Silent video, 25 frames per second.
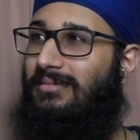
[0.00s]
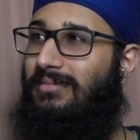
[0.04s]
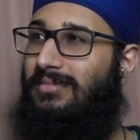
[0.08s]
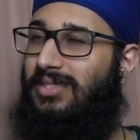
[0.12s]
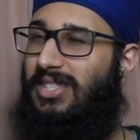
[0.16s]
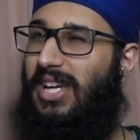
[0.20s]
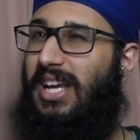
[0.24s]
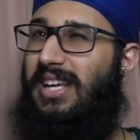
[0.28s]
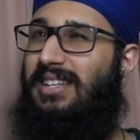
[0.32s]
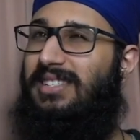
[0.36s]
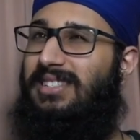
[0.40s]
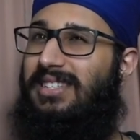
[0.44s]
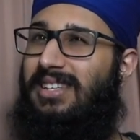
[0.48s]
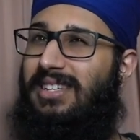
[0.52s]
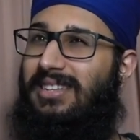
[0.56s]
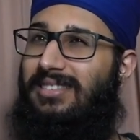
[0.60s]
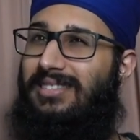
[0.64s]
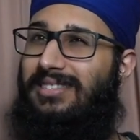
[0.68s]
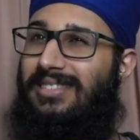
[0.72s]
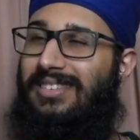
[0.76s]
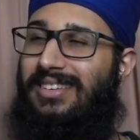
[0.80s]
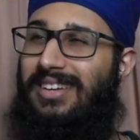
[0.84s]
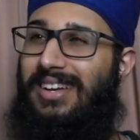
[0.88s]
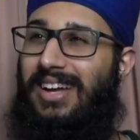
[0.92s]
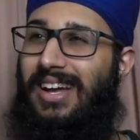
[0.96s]

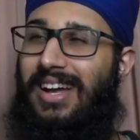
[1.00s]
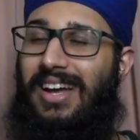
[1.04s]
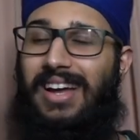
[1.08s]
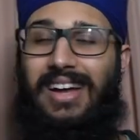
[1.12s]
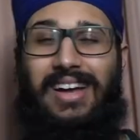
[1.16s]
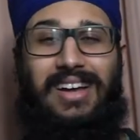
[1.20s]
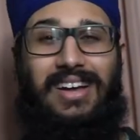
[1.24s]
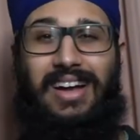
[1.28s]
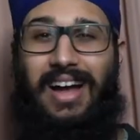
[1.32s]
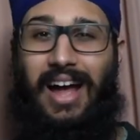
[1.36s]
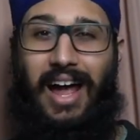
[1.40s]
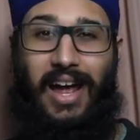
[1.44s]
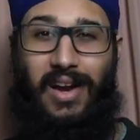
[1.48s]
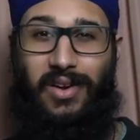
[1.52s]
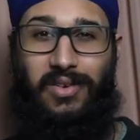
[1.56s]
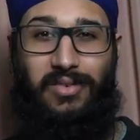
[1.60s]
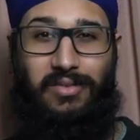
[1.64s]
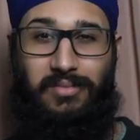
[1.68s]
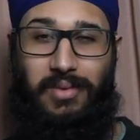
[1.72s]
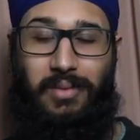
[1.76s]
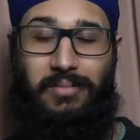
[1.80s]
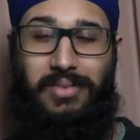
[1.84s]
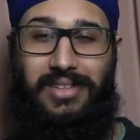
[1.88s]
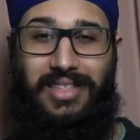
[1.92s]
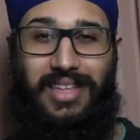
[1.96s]
Chasey? I don't
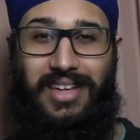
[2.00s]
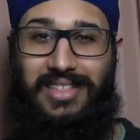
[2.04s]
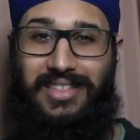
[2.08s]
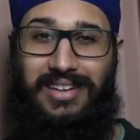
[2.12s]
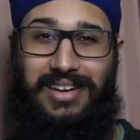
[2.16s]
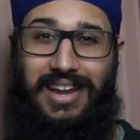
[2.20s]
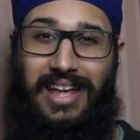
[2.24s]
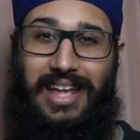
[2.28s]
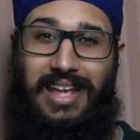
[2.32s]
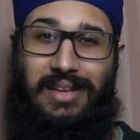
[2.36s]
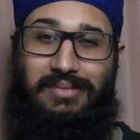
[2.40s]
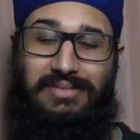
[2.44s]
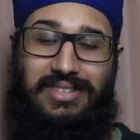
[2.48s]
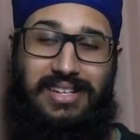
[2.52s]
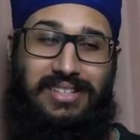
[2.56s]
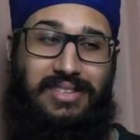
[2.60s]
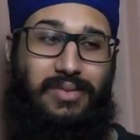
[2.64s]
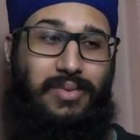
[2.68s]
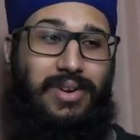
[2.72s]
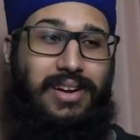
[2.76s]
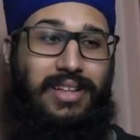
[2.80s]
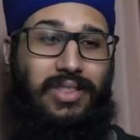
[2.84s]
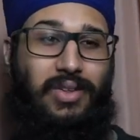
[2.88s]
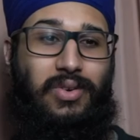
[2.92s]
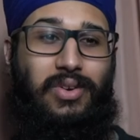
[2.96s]
remember the other names. Like, the
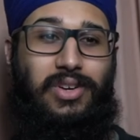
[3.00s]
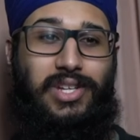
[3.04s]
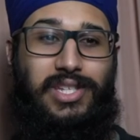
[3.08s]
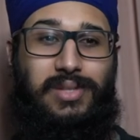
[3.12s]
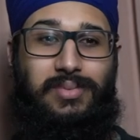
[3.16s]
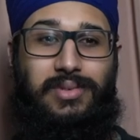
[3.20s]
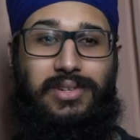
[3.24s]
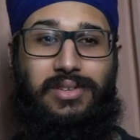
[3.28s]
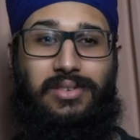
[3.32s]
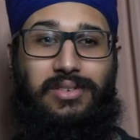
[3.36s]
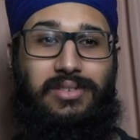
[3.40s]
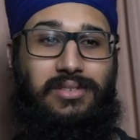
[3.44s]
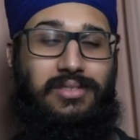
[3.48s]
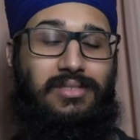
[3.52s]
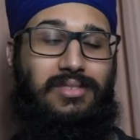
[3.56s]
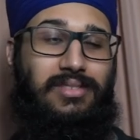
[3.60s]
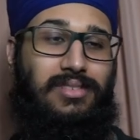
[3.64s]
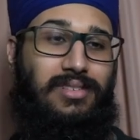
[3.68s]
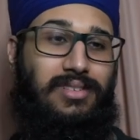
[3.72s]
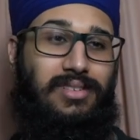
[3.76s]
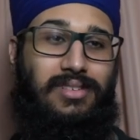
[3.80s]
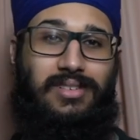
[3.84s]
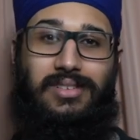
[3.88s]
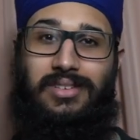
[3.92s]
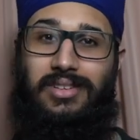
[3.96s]
one at the hospital...
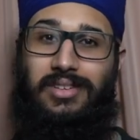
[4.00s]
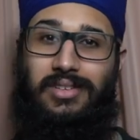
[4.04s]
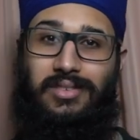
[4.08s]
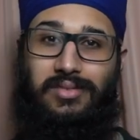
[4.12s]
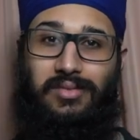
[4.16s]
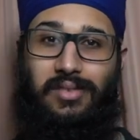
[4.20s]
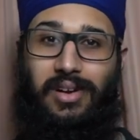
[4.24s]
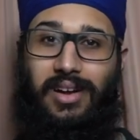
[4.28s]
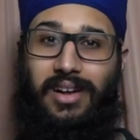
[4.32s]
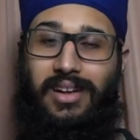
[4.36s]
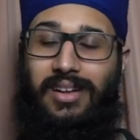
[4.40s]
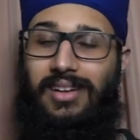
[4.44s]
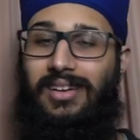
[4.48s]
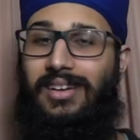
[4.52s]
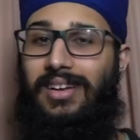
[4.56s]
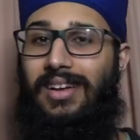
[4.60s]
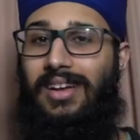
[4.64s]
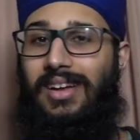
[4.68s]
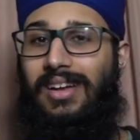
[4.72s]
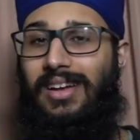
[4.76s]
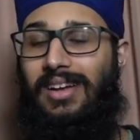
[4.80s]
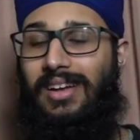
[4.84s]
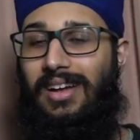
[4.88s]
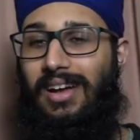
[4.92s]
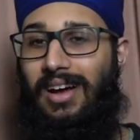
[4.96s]
Great.
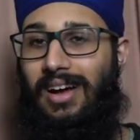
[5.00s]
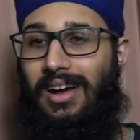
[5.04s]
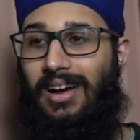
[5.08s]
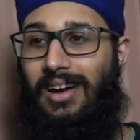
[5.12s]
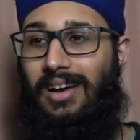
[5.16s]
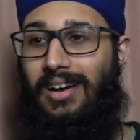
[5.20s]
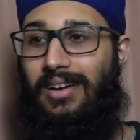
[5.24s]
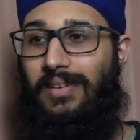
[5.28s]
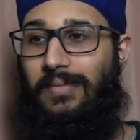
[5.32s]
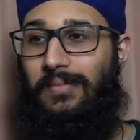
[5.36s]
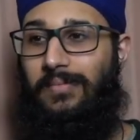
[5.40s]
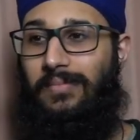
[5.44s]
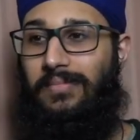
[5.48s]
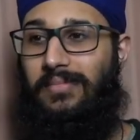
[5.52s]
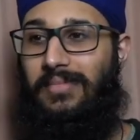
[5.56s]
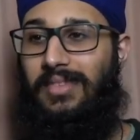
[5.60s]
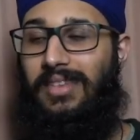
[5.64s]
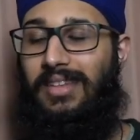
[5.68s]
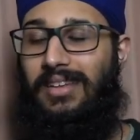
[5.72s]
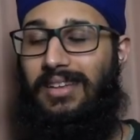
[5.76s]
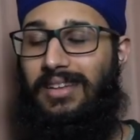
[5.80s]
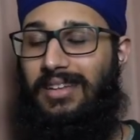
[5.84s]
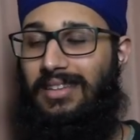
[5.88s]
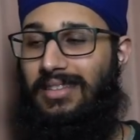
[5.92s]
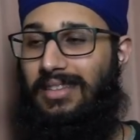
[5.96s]

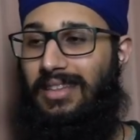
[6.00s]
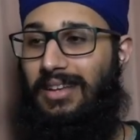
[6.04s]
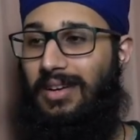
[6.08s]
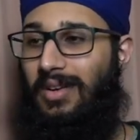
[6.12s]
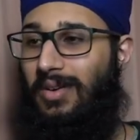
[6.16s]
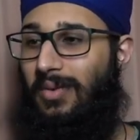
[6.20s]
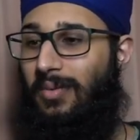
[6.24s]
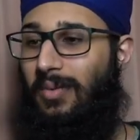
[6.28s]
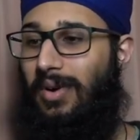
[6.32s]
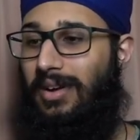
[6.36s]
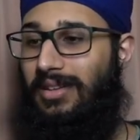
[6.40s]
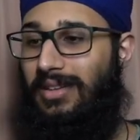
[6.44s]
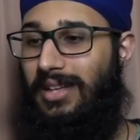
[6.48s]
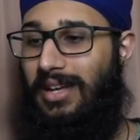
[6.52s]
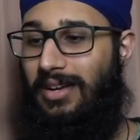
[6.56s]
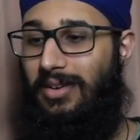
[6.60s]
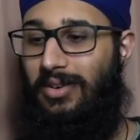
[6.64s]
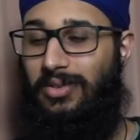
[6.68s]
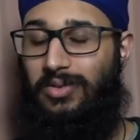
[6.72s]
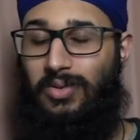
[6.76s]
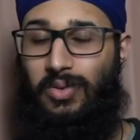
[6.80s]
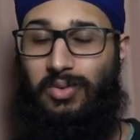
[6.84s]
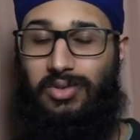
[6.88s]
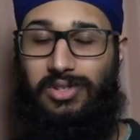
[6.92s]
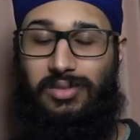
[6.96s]
The one that
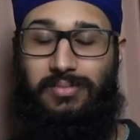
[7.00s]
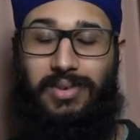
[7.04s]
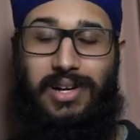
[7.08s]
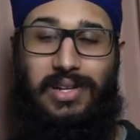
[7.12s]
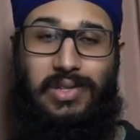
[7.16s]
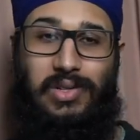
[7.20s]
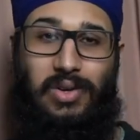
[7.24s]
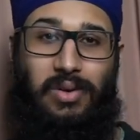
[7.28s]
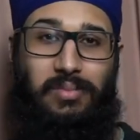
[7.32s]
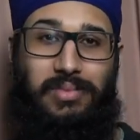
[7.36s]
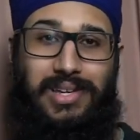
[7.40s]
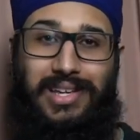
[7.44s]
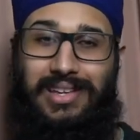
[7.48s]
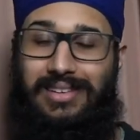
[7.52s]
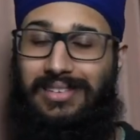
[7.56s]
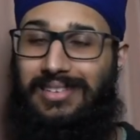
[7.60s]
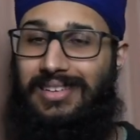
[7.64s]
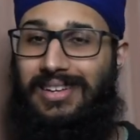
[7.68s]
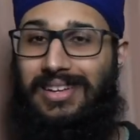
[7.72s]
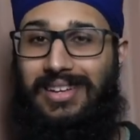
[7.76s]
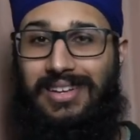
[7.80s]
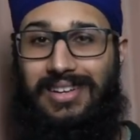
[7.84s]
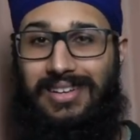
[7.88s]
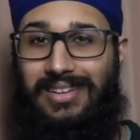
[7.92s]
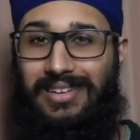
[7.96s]
got tortured by Tommy.
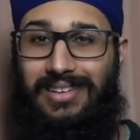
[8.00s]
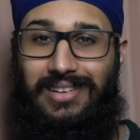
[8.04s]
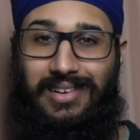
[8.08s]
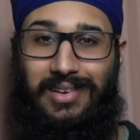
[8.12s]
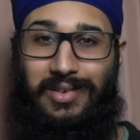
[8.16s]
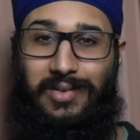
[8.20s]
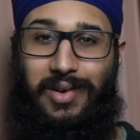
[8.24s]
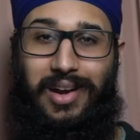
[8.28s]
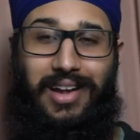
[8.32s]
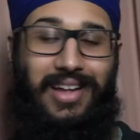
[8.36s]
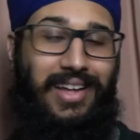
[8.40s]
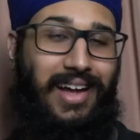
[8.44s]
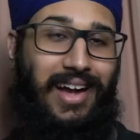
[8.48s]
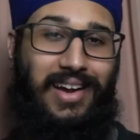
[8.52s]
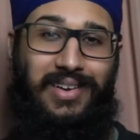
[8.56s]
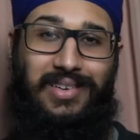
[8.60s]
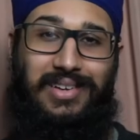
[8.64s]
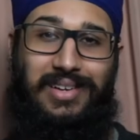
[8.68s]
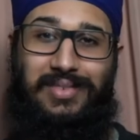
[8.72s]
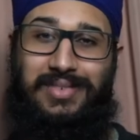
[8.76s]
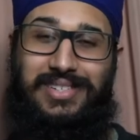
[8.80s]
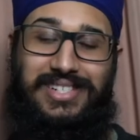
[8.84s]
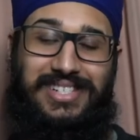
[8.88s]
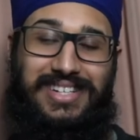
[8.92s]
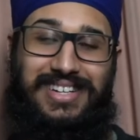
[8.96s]
Great, I don't
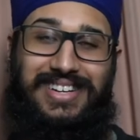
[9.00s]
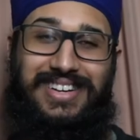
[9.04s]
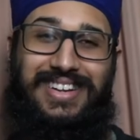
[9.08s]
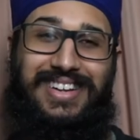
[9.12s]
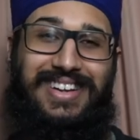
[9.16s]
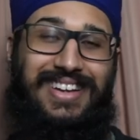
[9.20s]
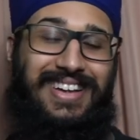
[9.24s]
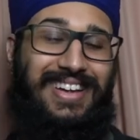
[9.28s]
give a shit.